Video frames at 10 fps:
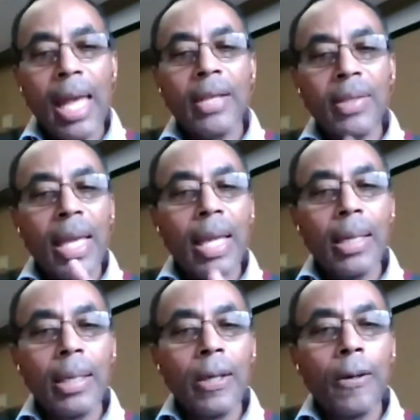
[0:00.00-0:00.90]
As
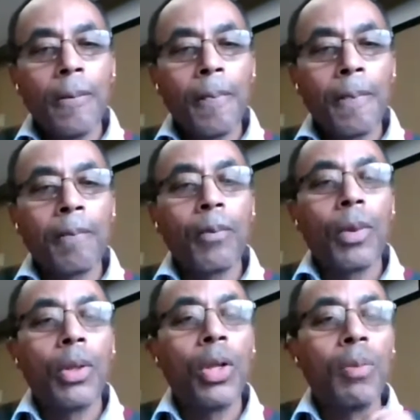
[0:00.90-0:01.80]
a leader,
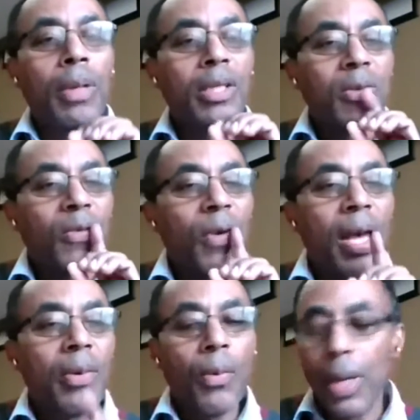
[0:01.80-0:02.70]
you must
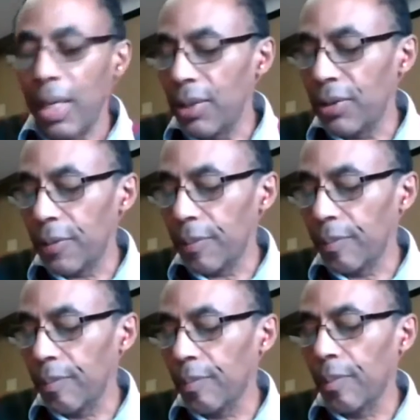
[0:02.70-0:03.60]
find ways
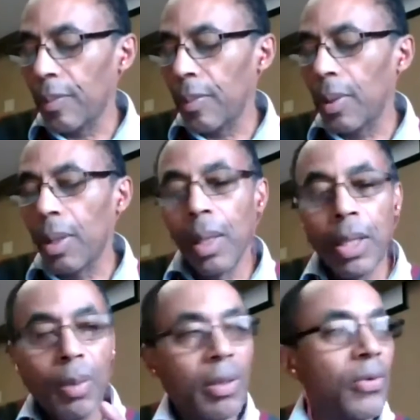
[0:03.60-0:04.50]

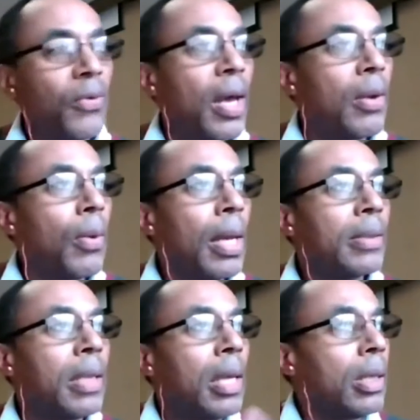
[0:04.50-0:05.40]

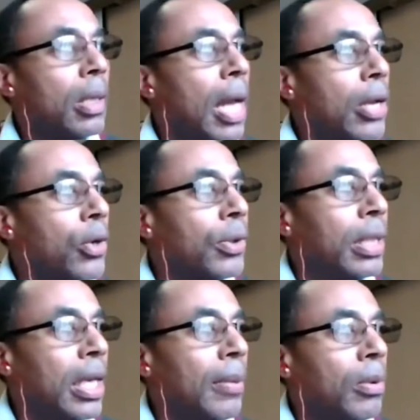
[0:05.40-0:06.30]
to allow your
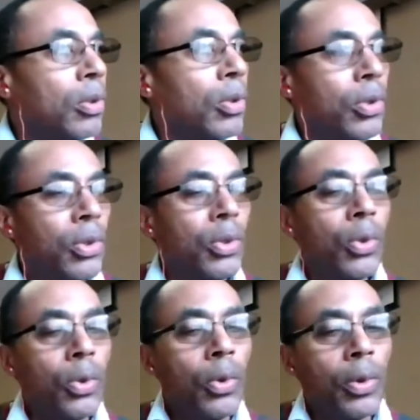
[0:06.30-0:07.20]
team to
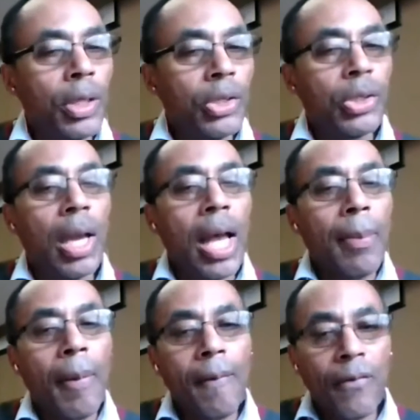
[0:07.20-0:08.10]
do the
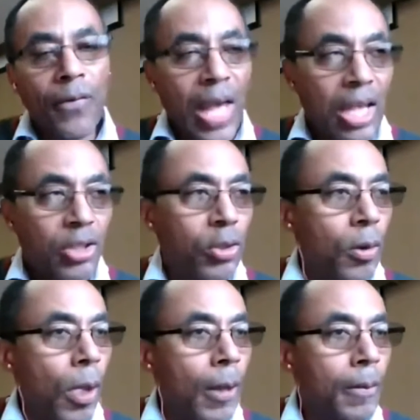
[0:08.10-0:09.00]
job
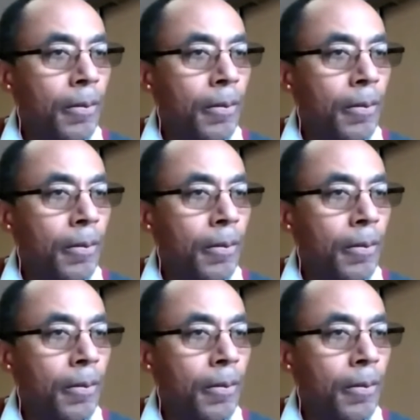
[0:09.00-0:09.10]
faster.